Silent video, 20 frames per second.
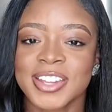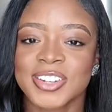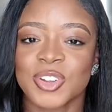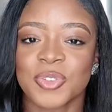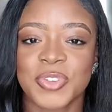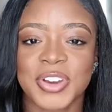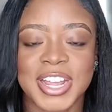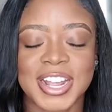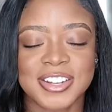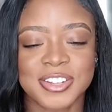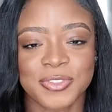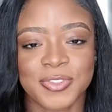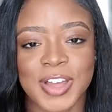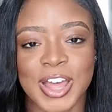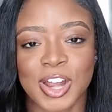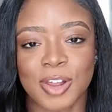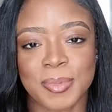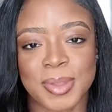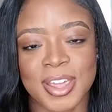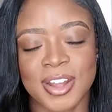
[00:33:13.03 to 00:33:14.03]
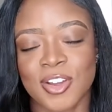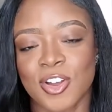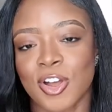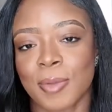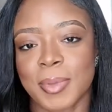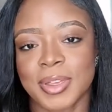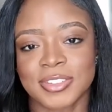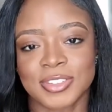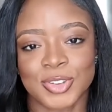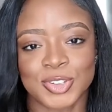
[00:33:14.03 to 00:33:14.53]
Don't forget to follow me on
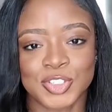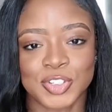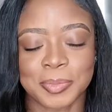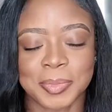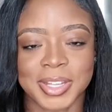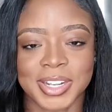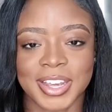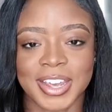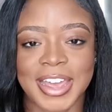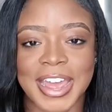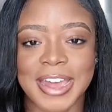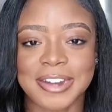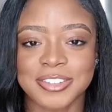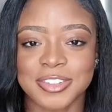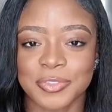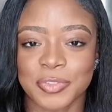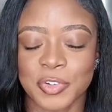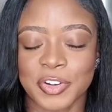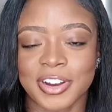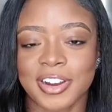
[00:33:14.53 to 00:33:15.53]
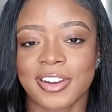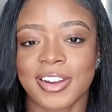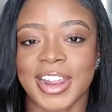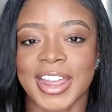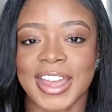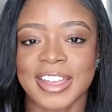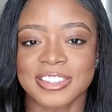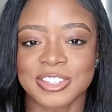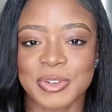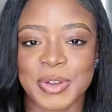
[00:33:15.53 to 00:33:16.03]
all my social media at Sephora
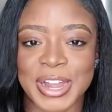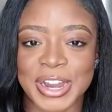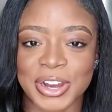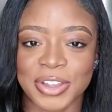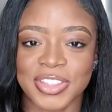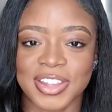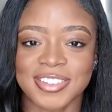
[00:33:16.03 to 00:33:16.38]
Gray Esquire.